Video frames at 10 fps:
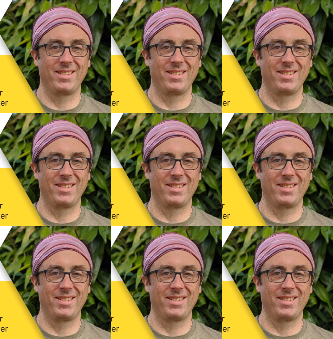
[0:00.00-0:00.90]

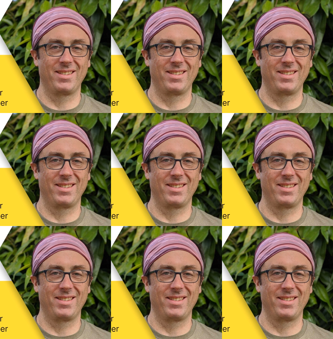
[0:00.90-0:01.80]

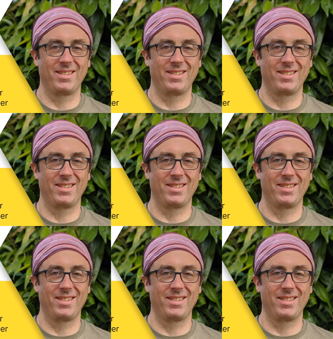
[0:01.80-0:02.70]

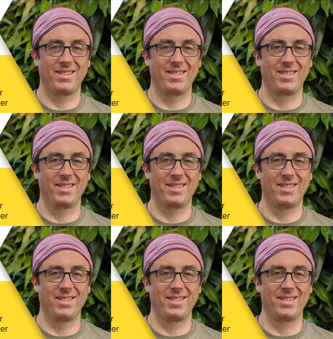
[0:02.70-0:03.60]

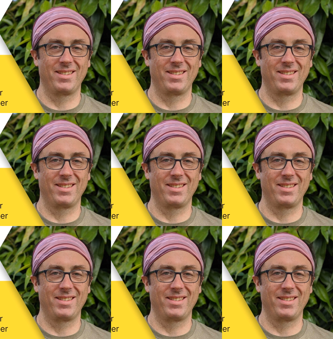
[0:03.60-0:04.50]

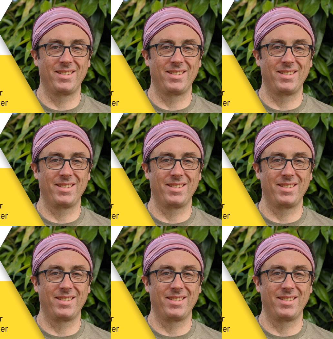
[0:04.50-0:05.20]
The face doesn't move, so there is nothing to read.